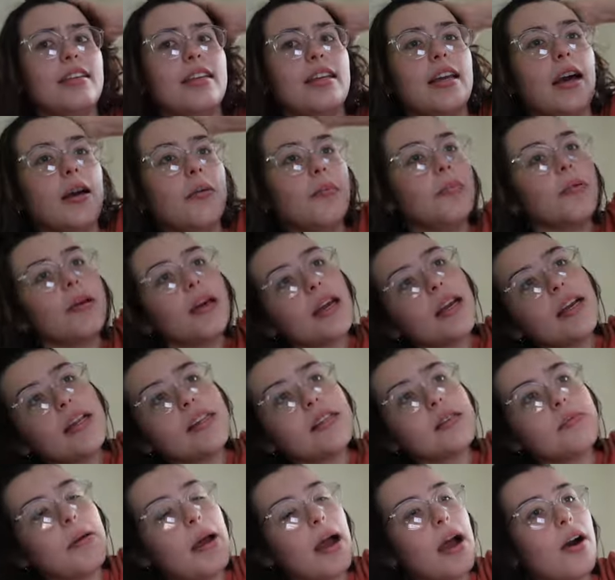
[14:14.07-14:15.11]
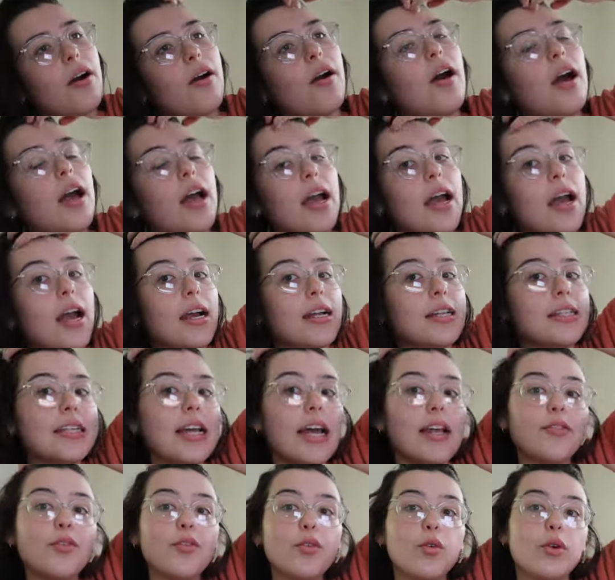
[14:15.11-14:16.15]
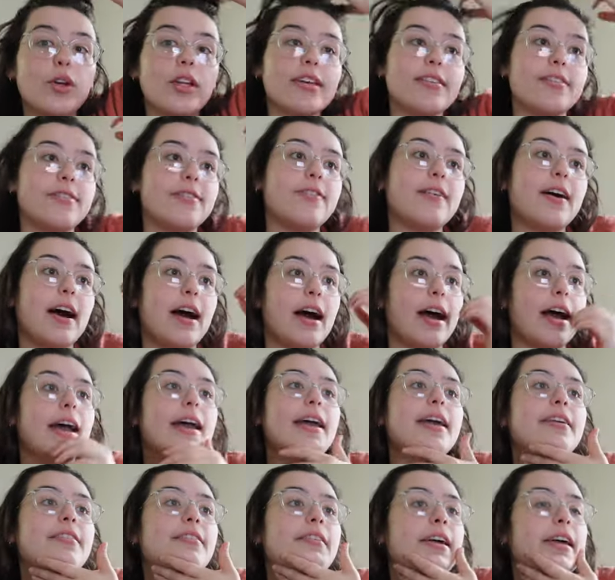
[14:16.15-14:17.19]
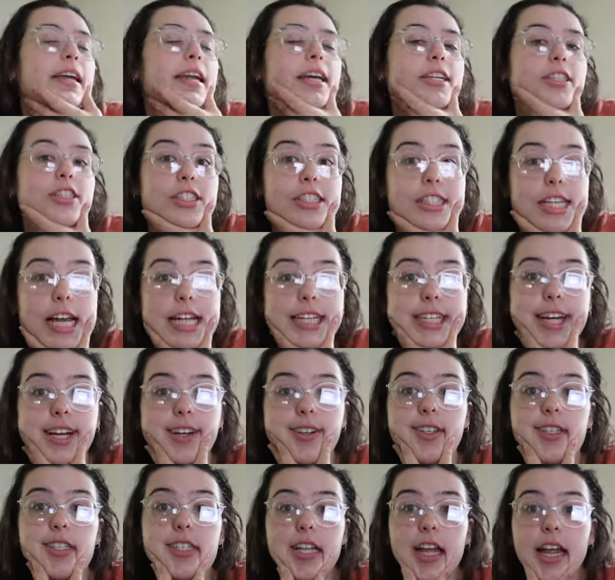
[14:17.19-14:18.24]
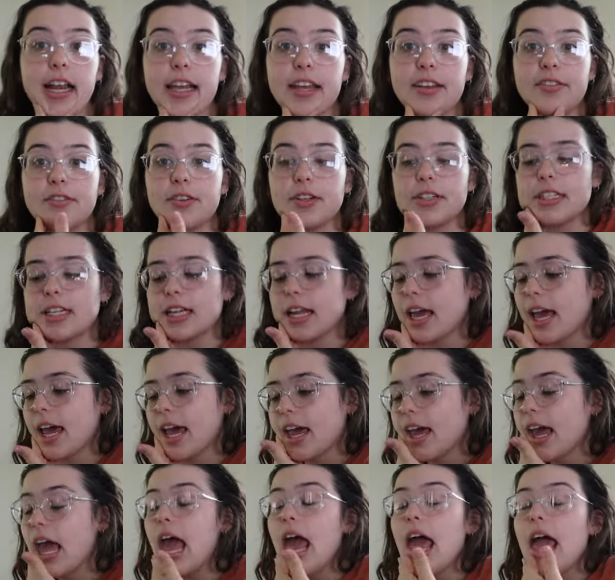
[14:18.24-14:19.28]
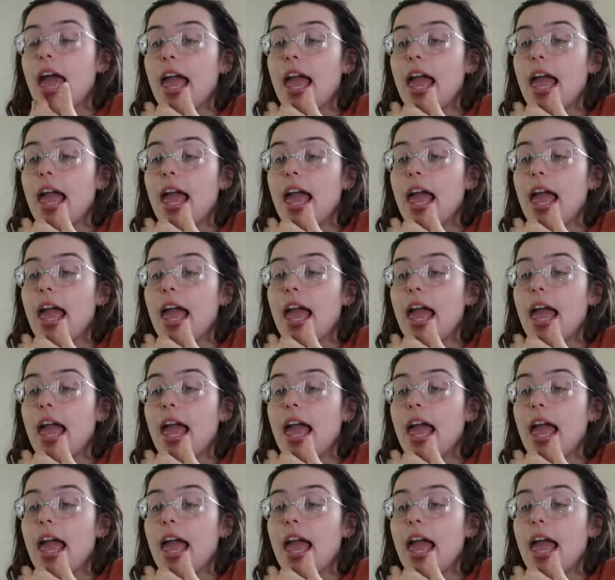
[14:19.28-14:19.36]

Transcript: Yep, it's about 10:45 and I just sat down to study for today,